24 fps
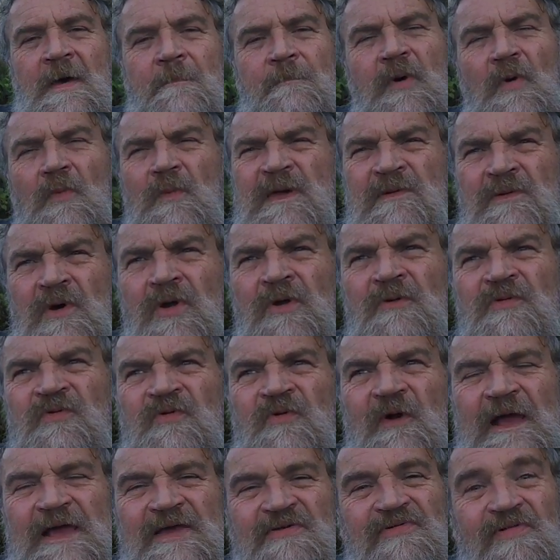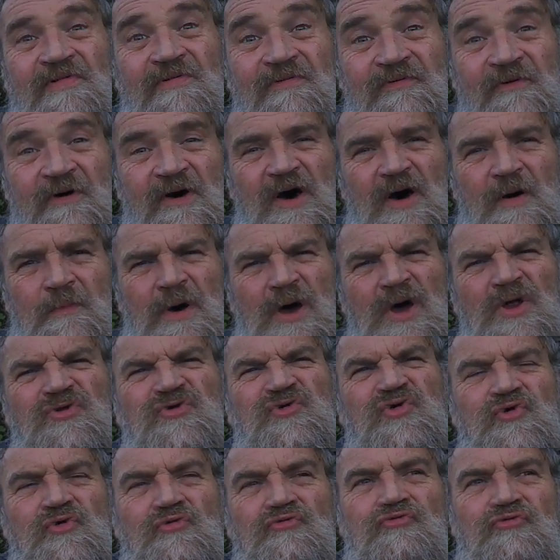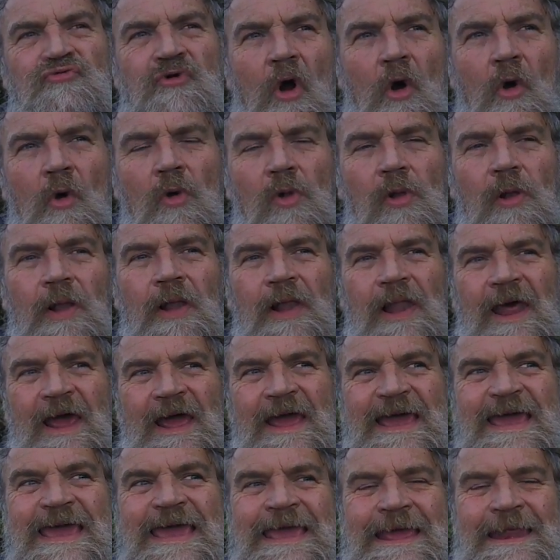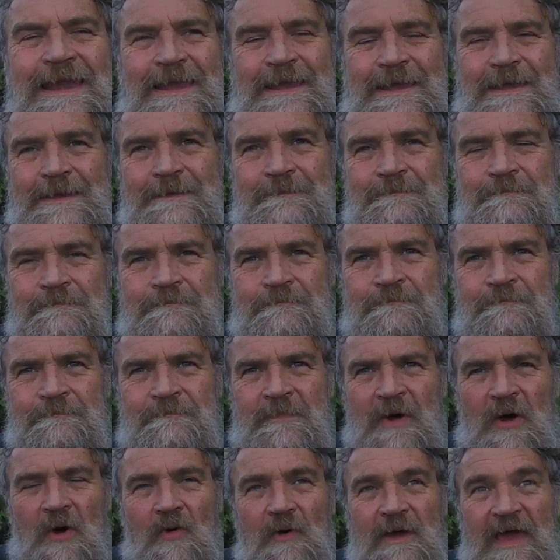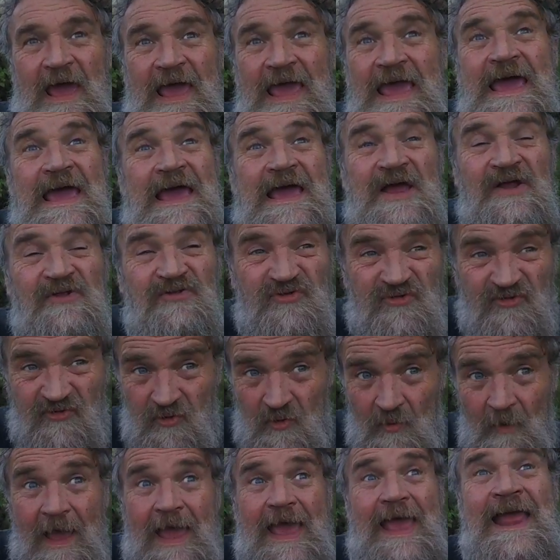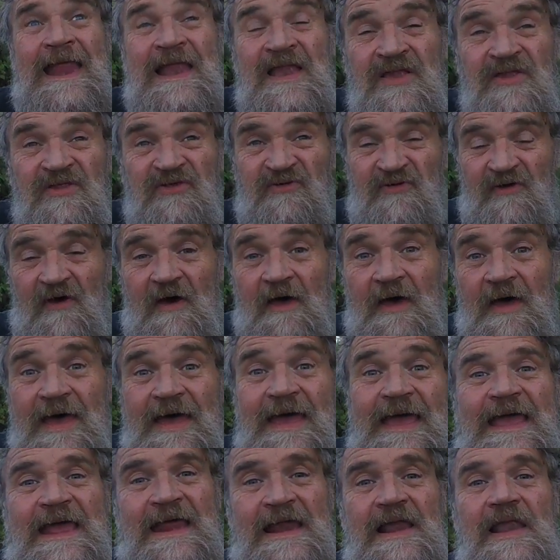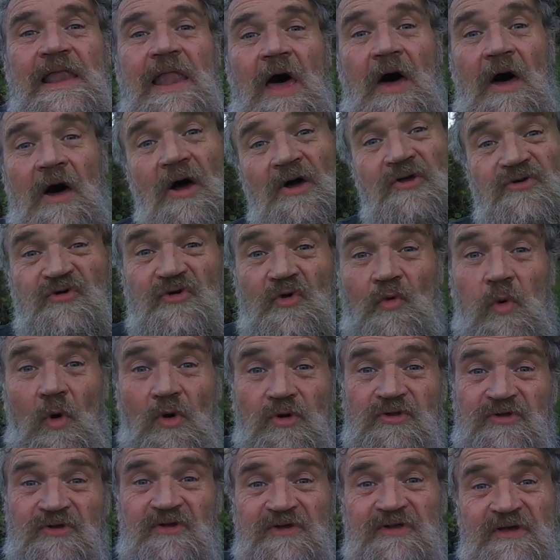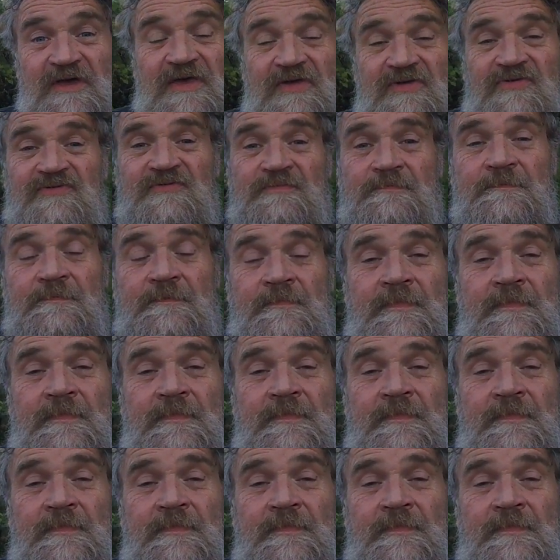But we've got a phrasal verb, to roll in. Okay, to enter in large quantities.